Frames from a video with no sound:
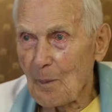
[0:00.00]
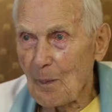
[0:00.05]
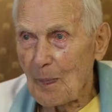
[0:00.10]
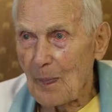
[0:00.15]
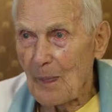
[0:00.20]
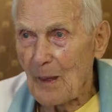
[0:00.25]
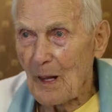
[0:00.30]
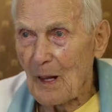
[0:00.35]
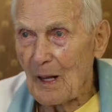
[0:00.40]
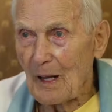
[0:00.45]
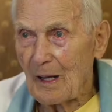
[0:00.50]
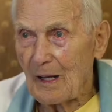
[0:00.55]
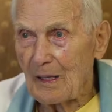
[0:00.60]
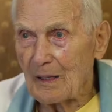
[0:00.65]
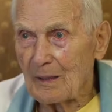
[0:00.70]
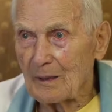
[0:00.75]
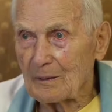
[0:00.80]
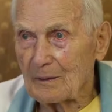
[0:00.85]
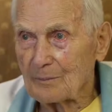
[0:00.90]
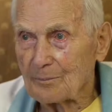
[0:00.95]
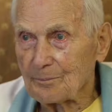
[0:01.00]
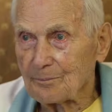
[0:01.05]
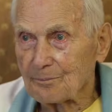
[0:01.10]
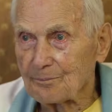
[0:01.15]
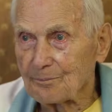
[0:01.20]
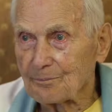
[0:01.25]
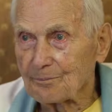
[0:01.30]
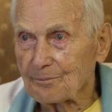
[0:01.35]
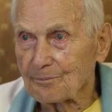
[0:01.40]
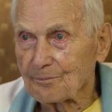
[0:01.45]
And then a little later
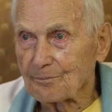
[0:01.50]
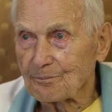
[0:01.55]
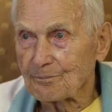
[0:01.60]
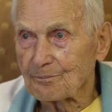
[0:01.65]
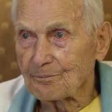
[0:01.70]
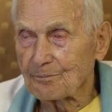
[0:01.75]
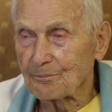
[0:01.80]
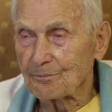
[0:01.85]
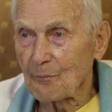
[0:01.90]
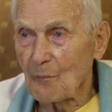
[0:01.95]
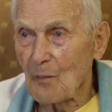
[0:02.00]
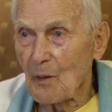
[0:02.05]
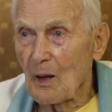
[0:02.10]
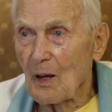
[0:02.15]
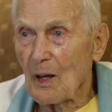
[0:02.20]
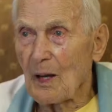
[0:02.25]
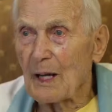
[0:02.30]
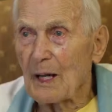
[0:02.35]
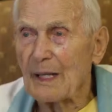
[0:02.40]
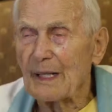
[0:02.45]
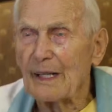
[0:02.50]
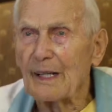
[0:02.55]
on, you moved to South Dakota,